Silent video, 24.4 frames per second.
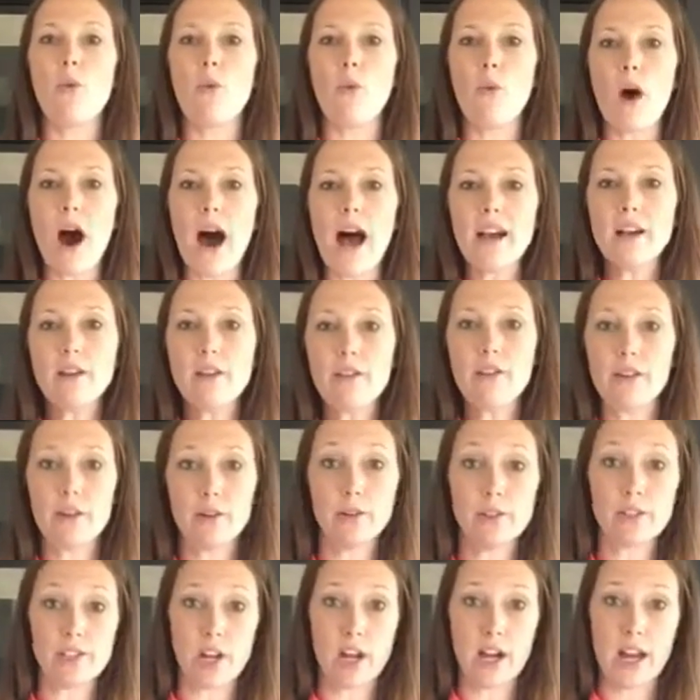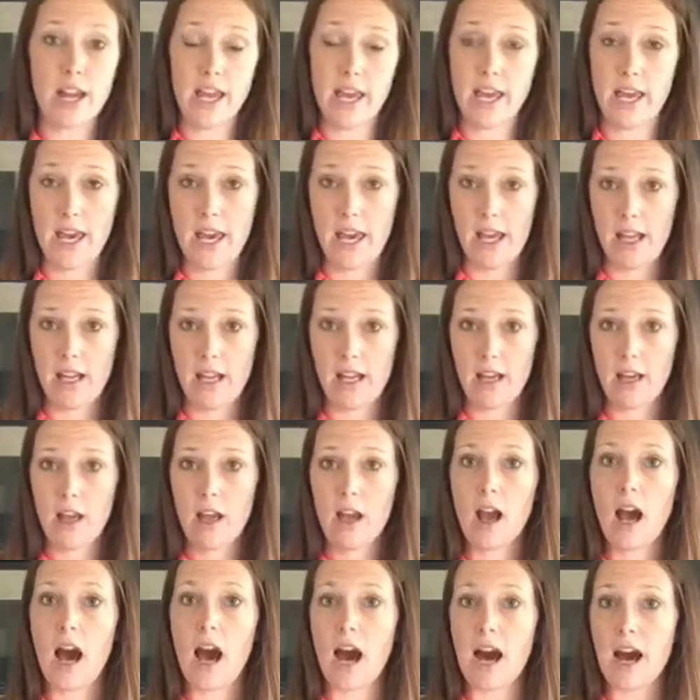while those are in,
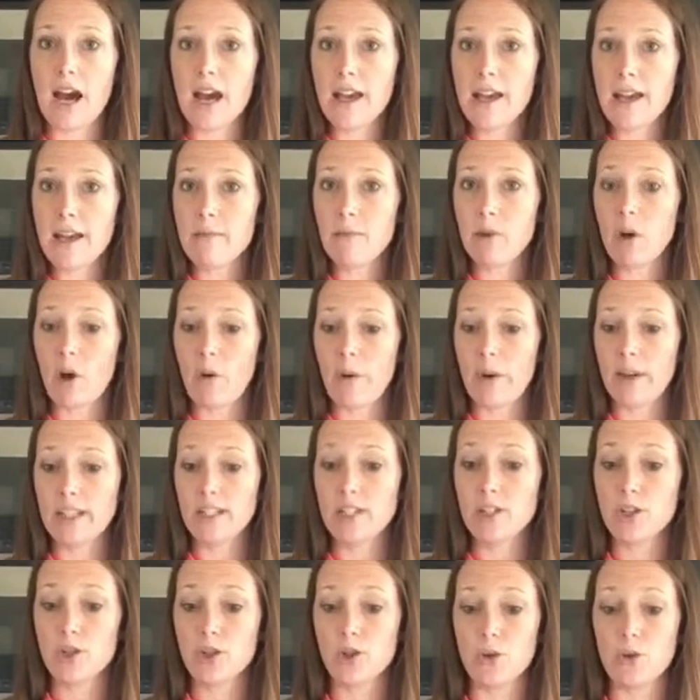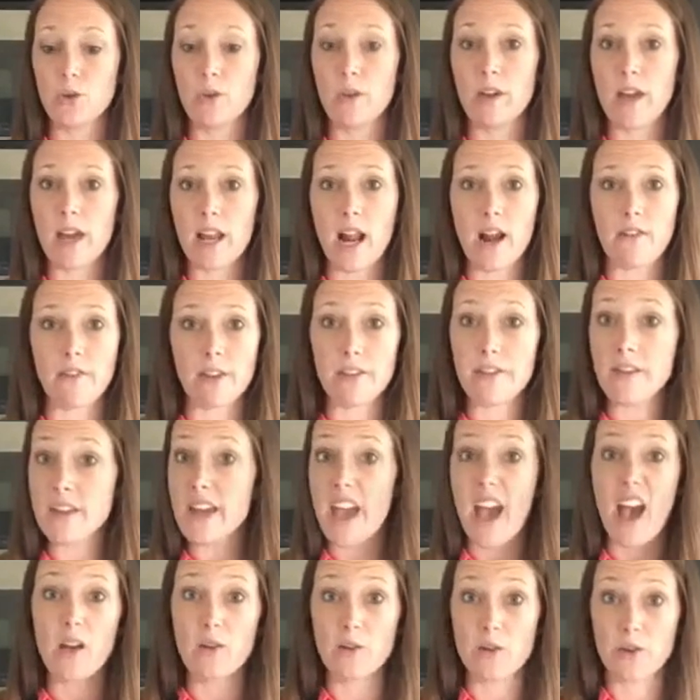I am going to get
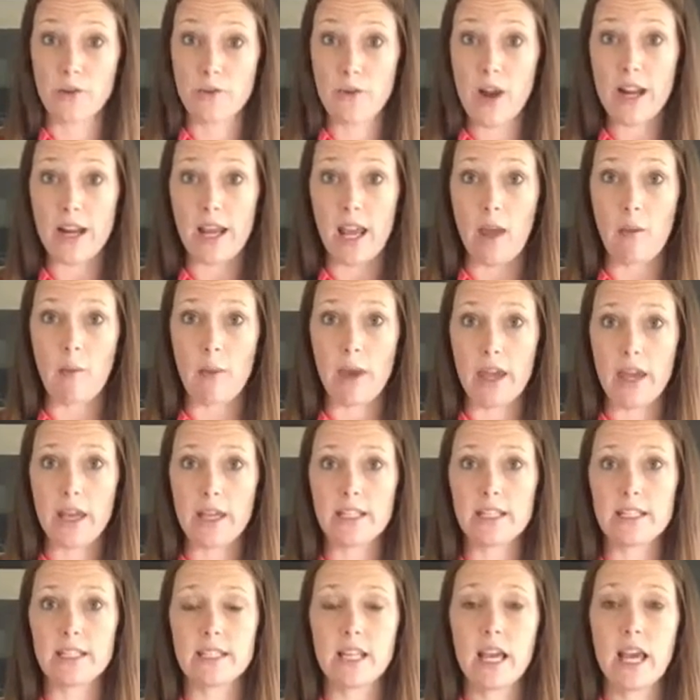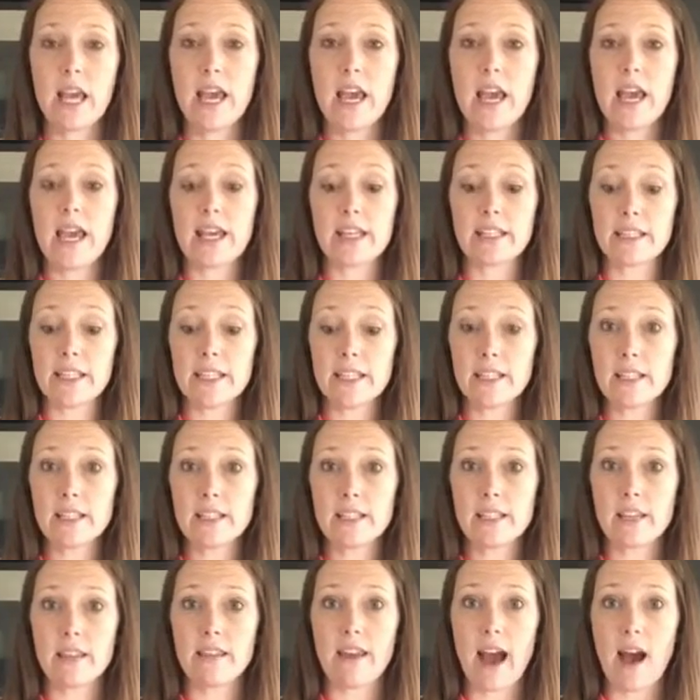everything else ready, because at
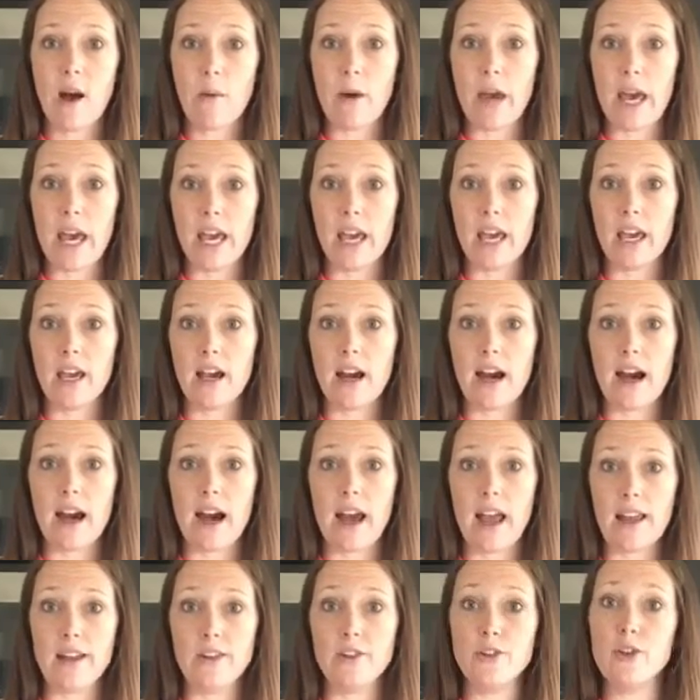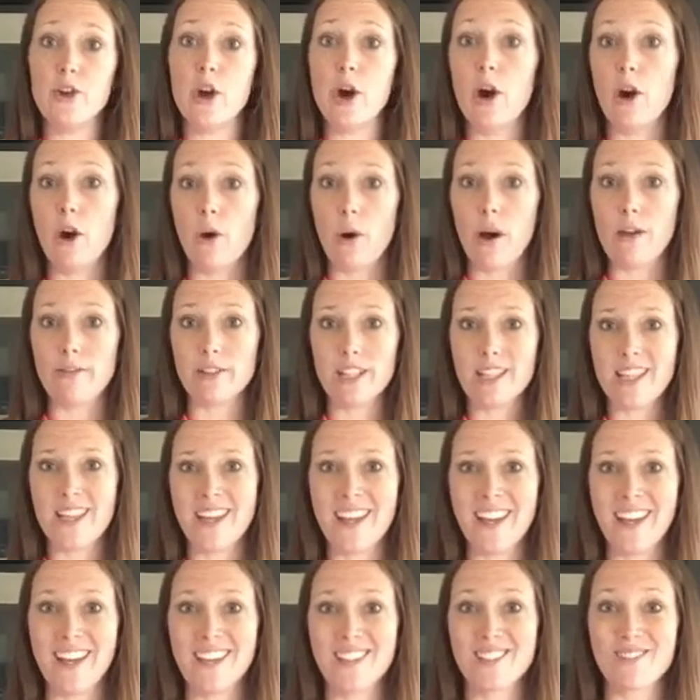least that way I know
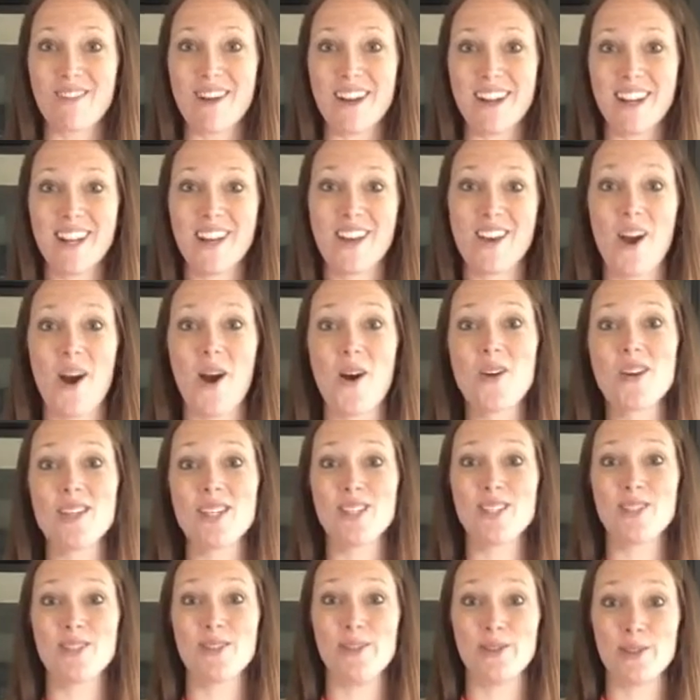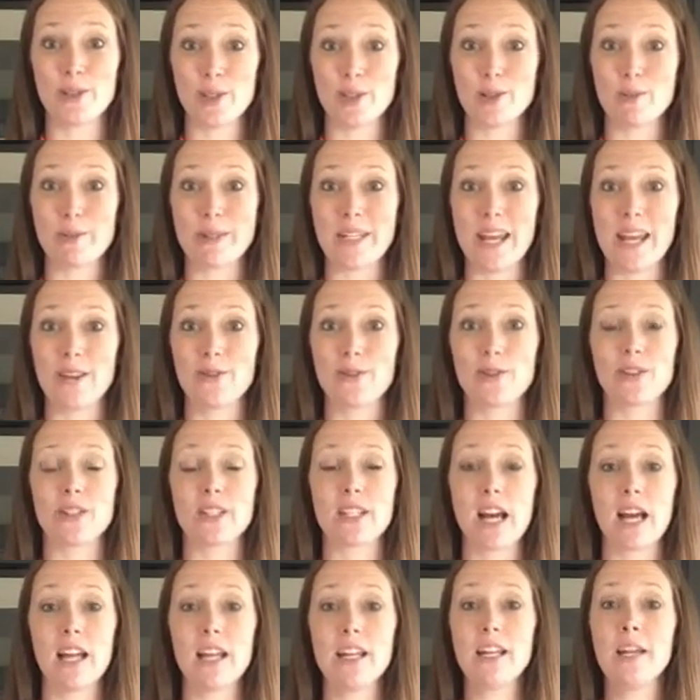everything is ready to go as soon as these potatoes are
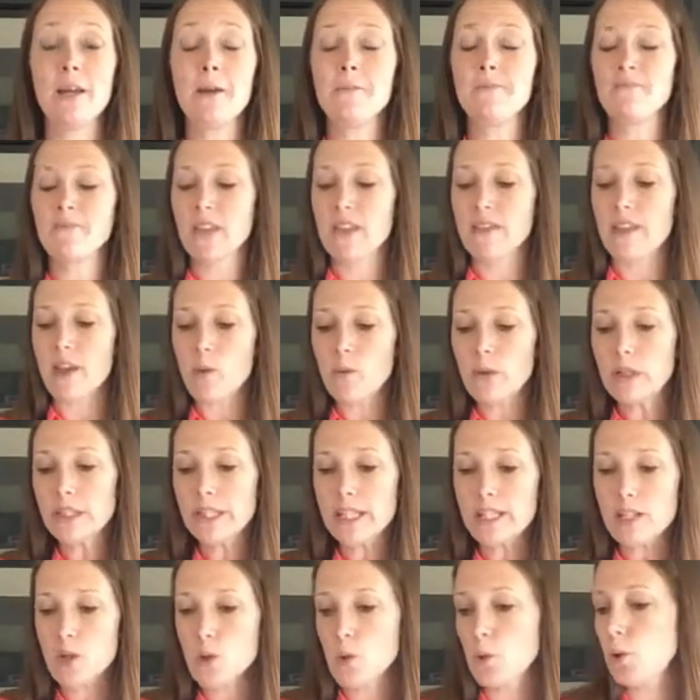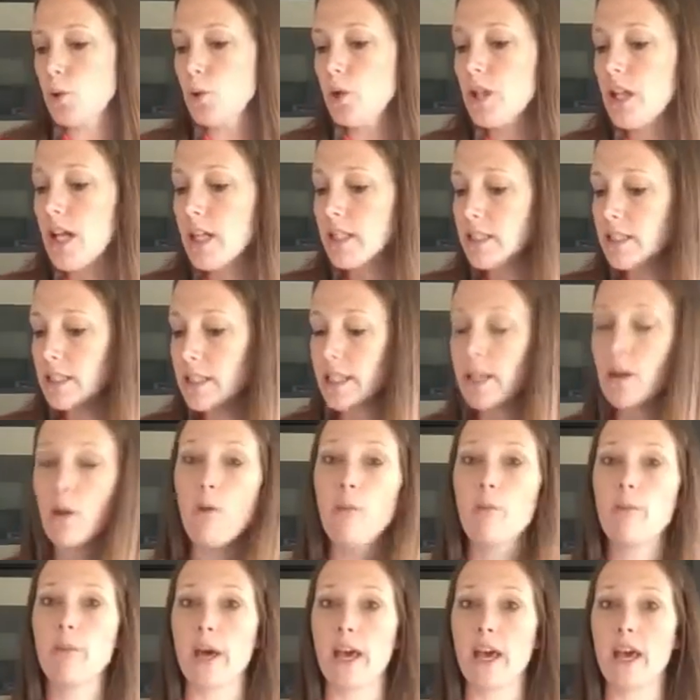done. They will need to cool a little
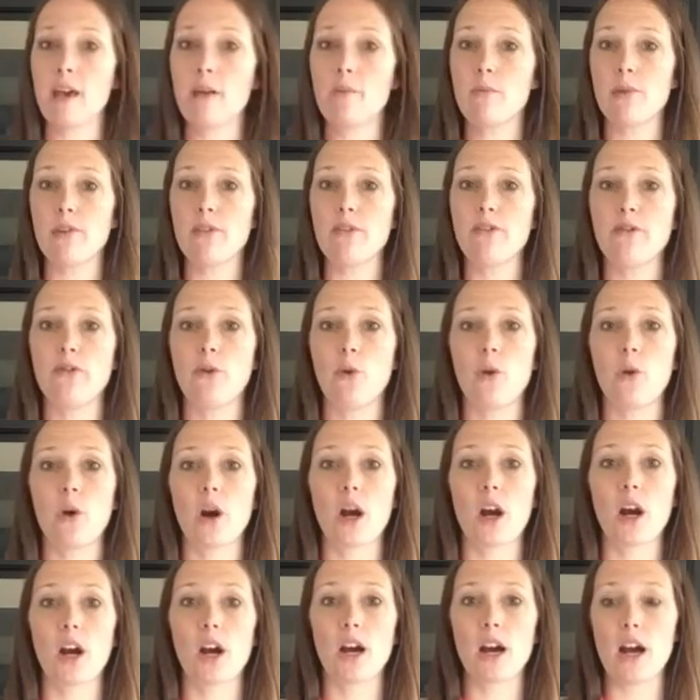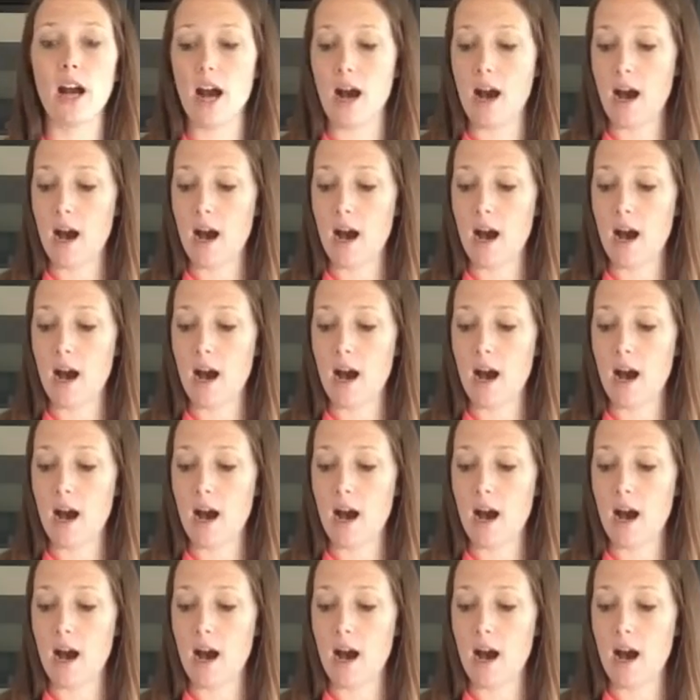bit before